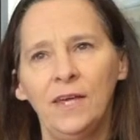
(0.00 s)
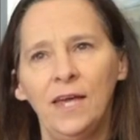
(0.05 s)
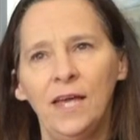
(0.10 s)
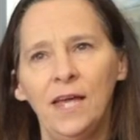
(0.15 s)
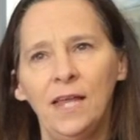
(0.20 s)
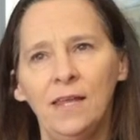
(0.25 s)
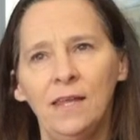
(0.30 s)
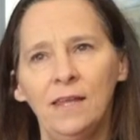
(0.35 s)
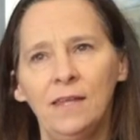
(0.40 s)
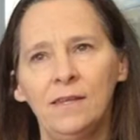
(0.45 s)

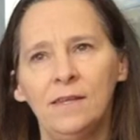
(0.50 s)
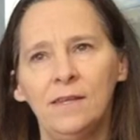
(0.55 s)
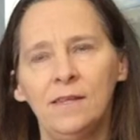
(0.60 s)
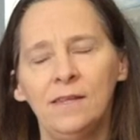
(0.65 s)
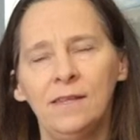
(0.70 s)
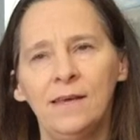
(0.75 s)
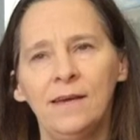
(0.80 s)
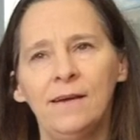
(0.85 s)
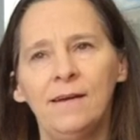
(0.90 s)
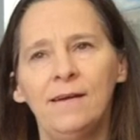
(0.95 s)
and
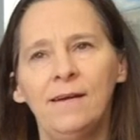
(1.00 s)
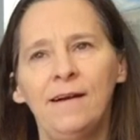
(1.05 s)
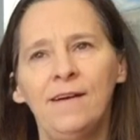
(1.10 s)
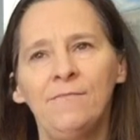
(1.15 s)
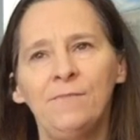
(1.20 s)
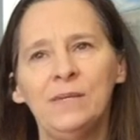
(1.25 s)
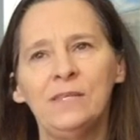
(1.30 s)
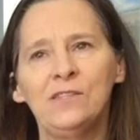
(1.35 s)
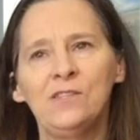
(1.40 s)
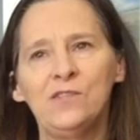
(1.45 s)
there
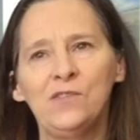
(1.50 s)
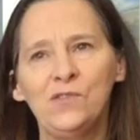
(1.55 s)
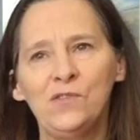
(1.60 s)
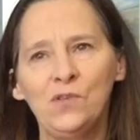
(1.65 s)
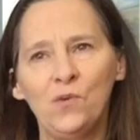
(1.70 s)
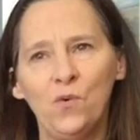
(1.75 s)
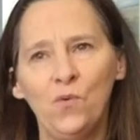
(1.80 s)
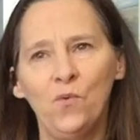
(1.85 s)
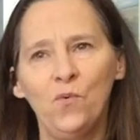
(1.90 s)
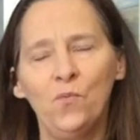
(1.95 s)
have been
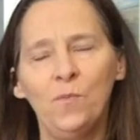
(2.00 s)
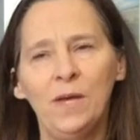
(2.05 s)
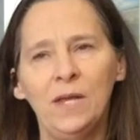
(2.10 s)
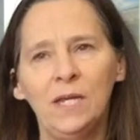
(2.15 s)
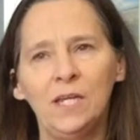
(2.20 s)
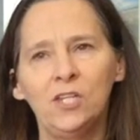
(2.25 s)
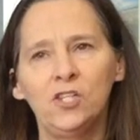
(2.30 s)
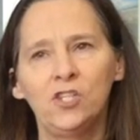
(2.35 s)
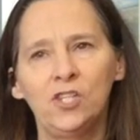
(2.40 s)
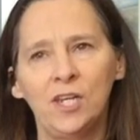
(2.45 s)
so
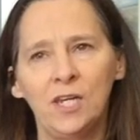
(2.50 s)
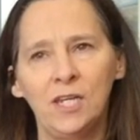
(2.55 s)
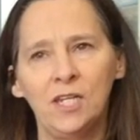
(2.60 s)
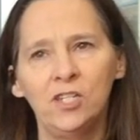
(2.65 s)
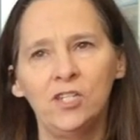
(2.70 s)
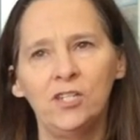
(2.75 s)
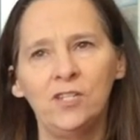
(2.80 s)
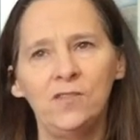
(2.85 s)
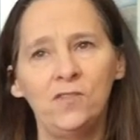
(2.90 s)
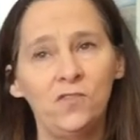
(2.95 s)
many
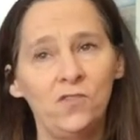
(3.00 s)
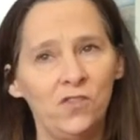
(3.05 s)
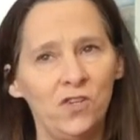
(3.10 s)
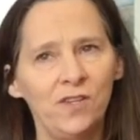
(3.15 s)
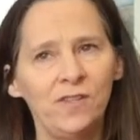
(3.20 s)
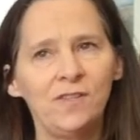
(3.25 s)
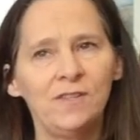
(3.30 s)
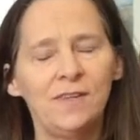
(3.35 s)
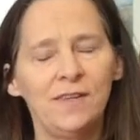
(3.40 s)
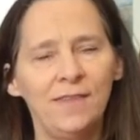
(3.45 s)
changes just